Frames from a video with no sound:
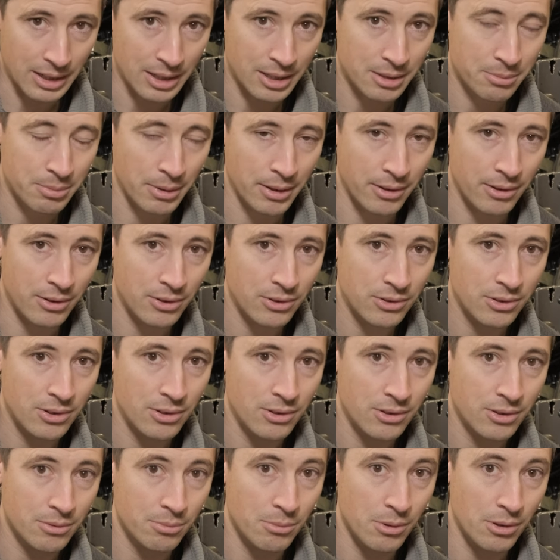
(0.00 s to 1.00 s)
experience
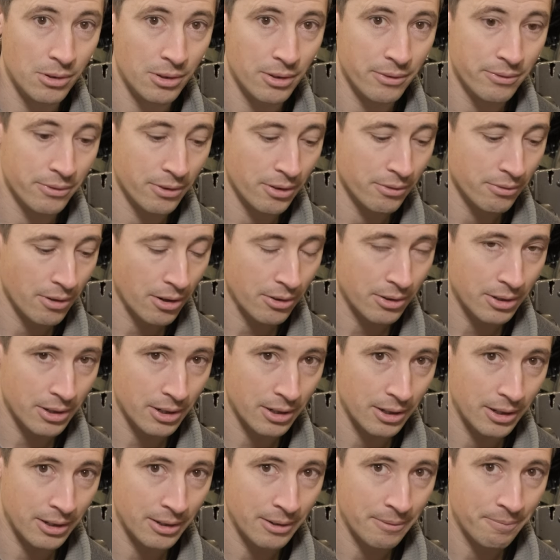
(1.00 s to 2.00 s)
smoother for a road
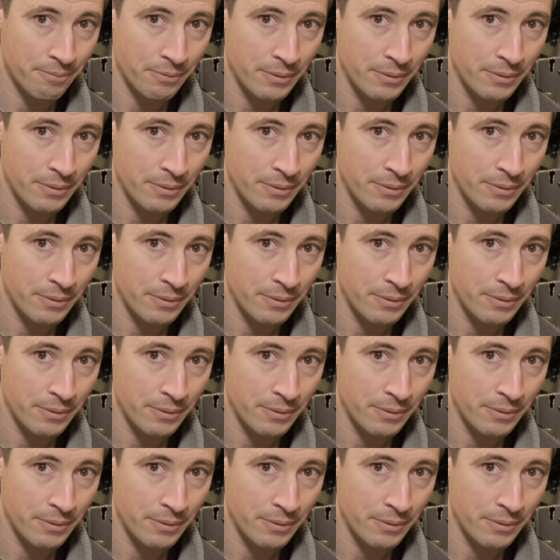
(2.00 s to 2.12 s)
car.